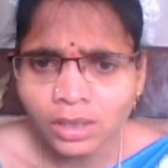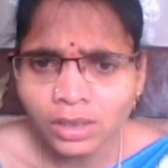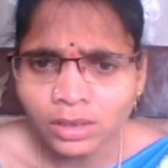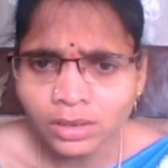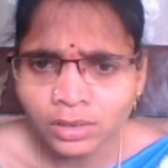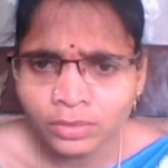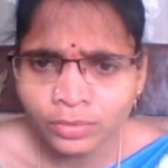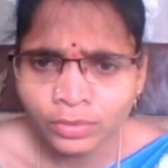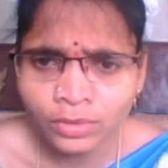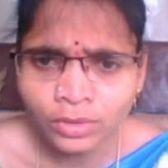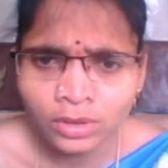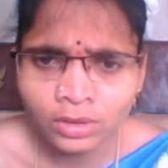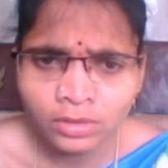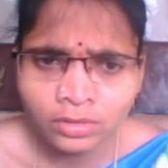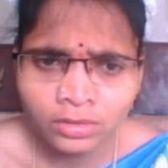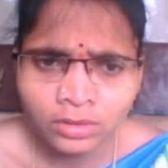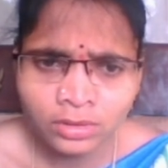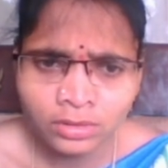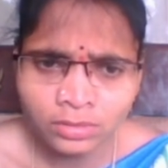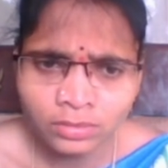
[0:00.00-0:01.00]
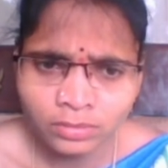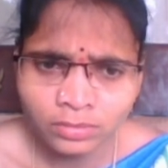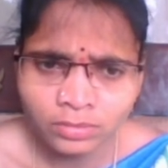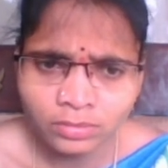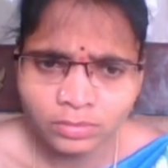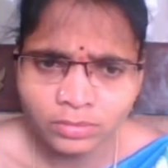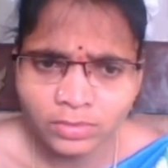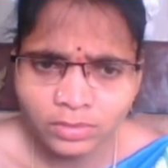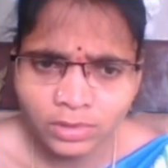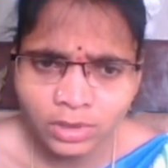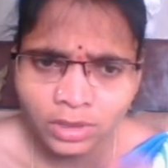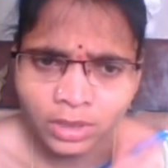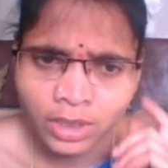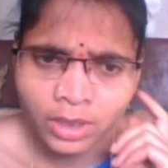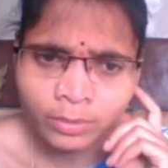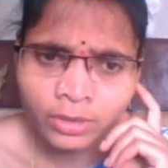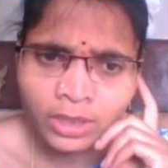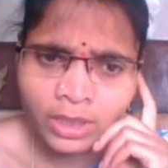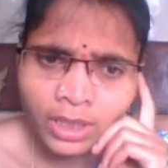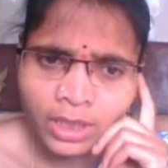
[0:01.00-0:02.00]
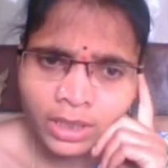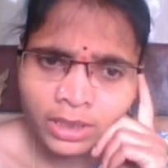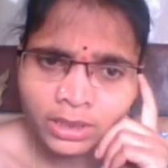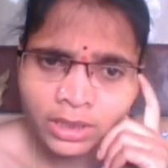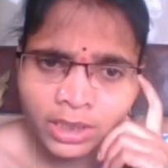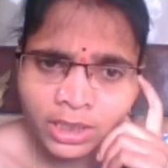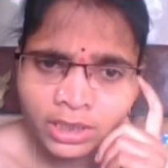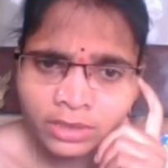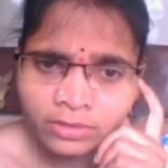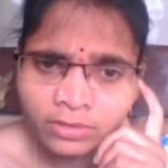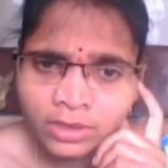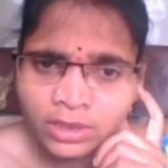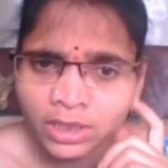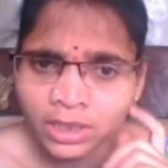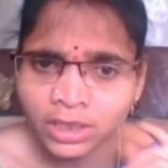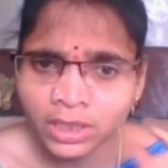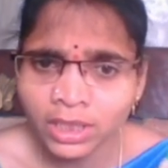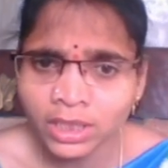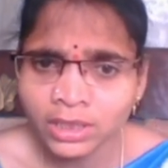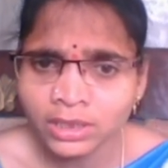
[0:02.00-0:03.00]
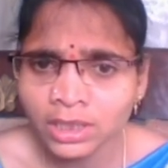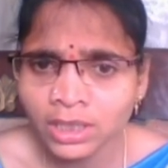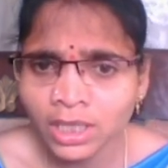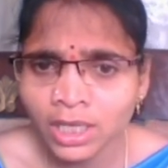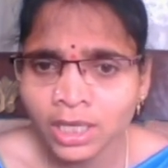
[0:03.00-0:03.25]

So for name reaction, HVJ reaction,